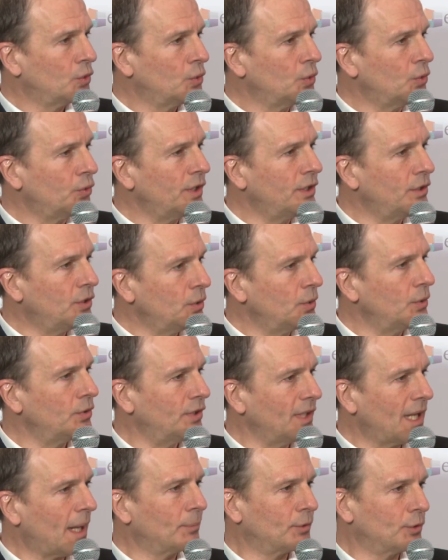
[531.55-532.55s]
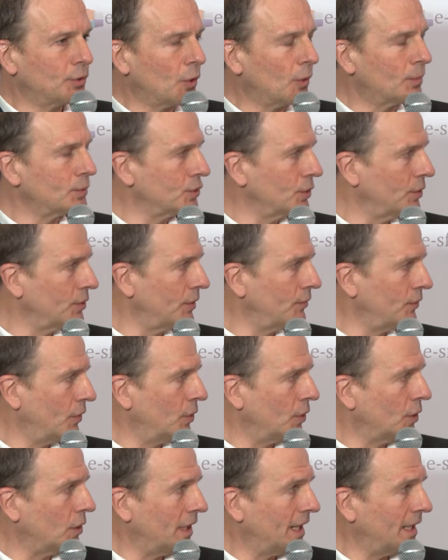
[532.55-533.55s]
to reduce the absorption of
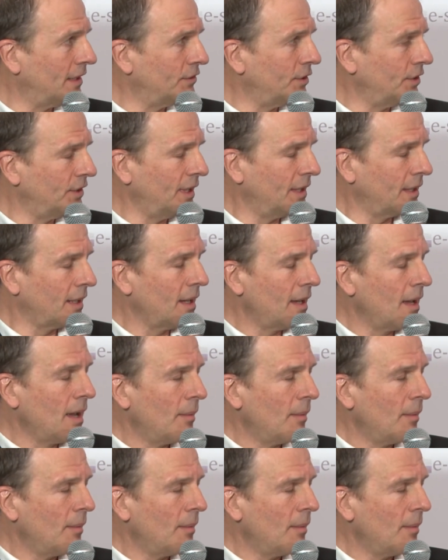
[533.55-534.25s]
local anesthetic.